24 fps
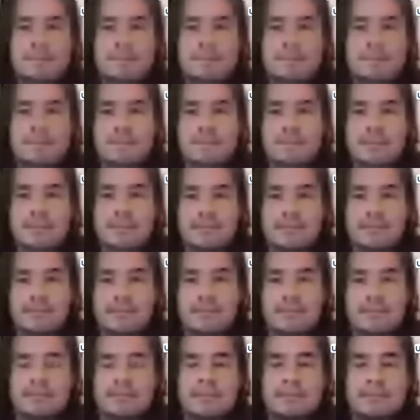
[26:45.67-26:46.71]

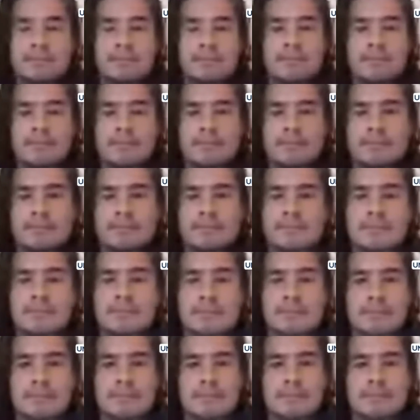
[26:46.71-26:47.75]

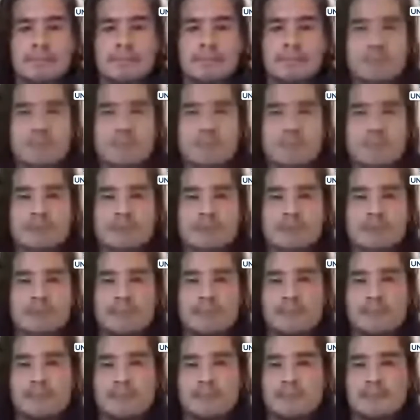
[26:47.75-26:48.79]

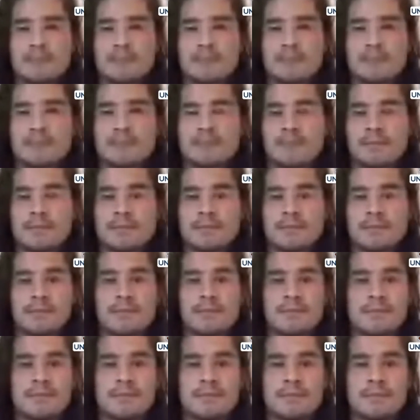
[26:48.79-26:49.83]

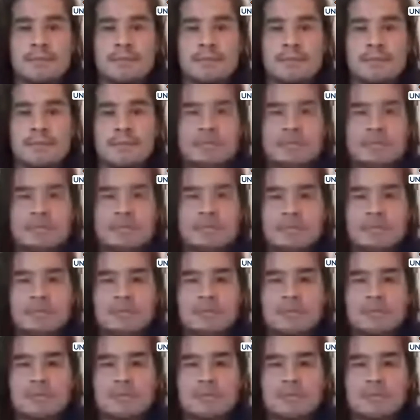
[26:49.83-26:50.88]

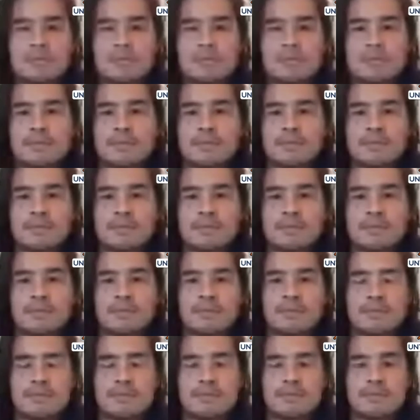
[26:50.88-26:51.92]

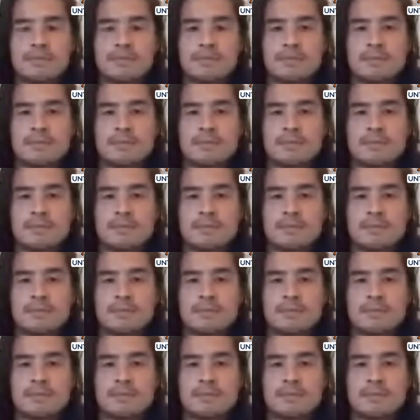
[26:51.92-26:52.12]
(silent)